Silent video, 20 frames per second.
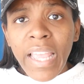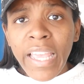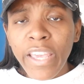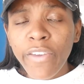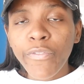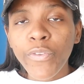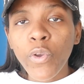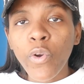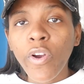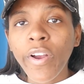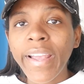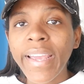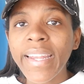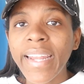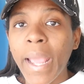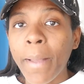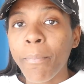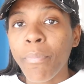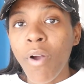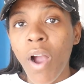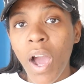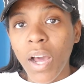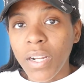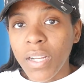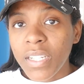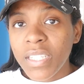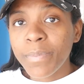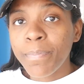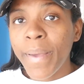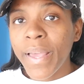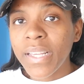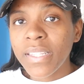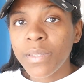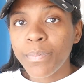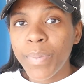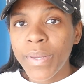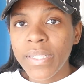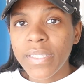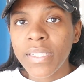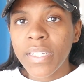If you're in a
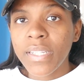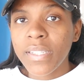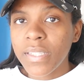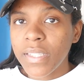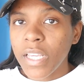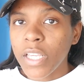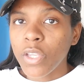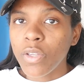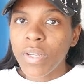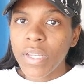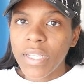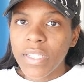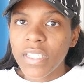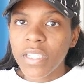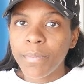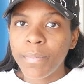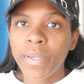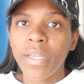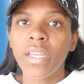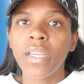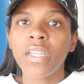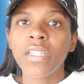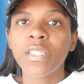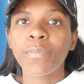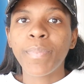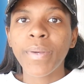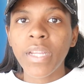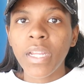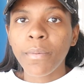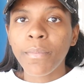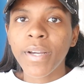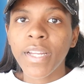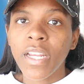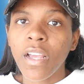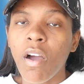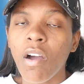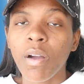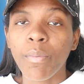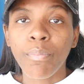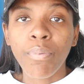product-based business, then you need to be spending
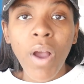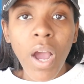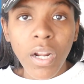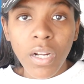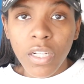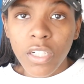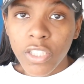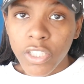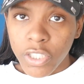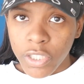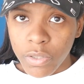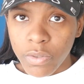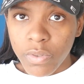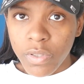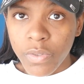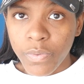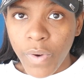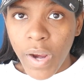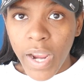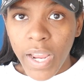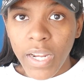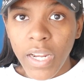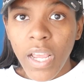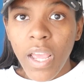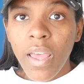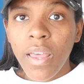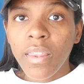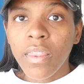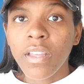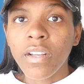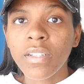money on product shoots, right?